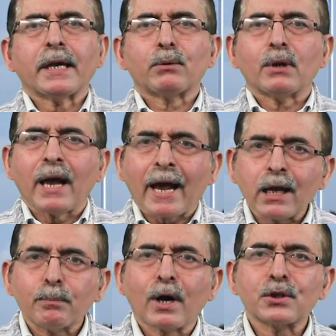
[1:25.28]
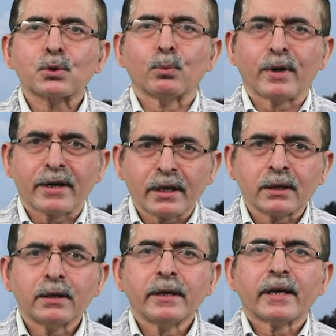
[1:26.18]
It will help us to
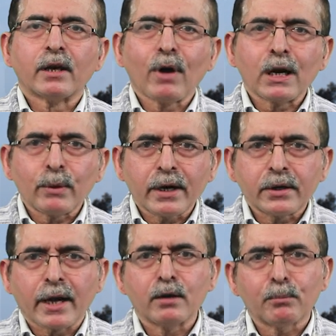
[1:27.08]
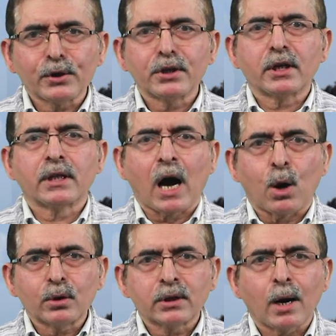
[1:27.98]
predict evaluate and monitor the
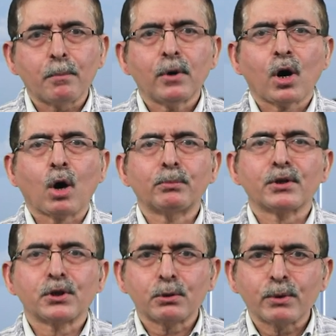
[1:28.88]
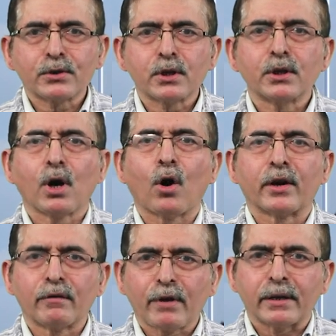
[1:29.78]
outcome of the situation or
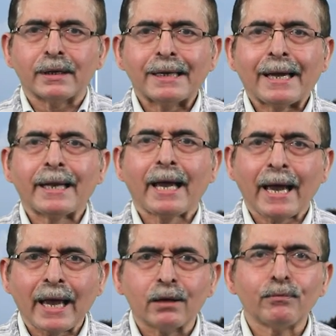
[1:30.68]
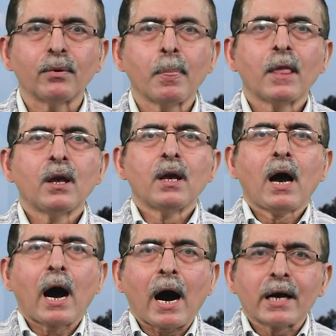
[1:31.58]
event and help
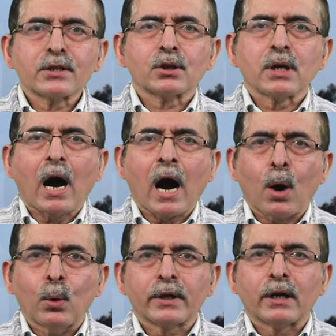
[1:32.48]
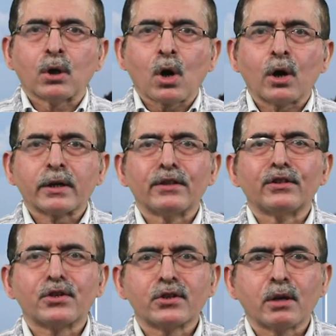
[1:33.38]
us out a lot in
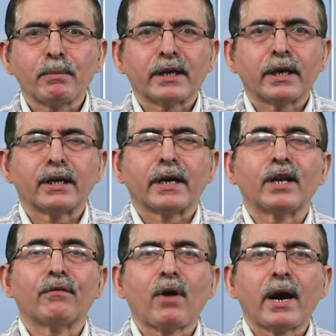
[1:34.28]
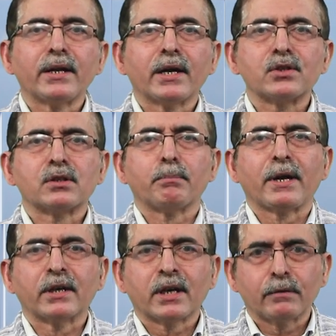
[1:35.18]
decision making in finance,
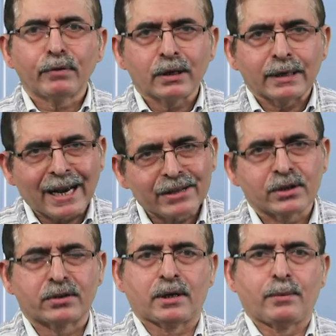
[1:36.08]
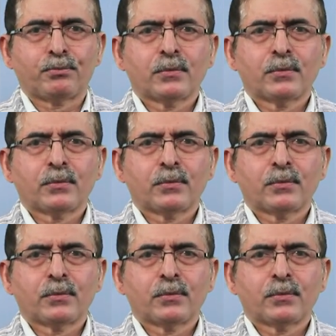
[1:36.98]
medical field, etc.